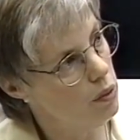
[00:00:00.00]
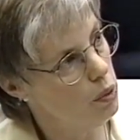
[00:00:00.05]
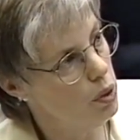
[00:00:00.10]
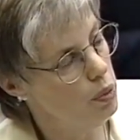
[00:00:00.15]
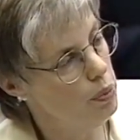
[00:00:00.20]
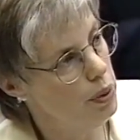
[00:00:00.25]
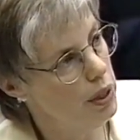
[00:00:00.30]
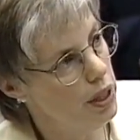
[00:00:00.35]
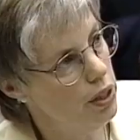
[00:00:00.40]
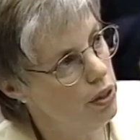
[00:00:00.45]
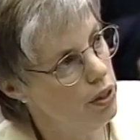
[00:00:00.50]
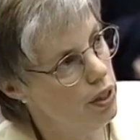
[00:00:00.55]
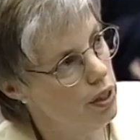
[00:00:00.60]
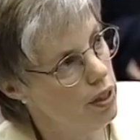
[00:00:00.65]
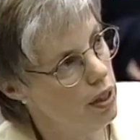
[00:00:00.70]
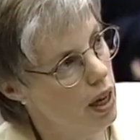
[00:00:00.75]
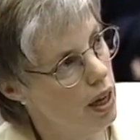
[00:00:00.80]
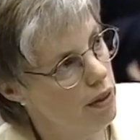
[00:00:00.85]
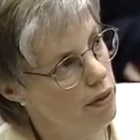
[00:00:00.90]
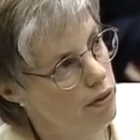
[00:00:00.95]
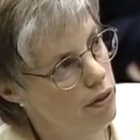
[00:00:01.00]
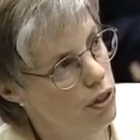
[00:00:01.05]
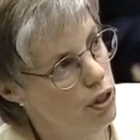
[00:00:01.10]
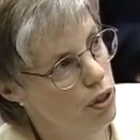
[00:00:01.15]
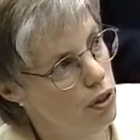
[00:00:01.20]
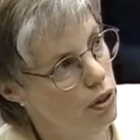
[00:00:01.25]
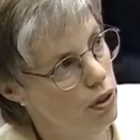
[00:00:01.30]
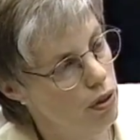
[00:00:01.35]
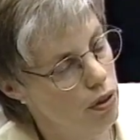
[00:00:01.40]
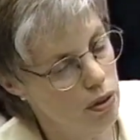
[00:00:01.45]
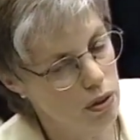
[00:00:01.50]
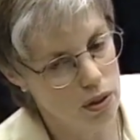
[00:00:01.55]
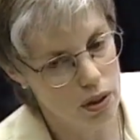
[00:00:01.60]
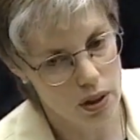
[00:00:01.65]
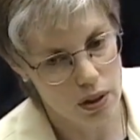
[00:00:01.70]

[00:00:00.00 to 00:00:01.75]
would be good enough to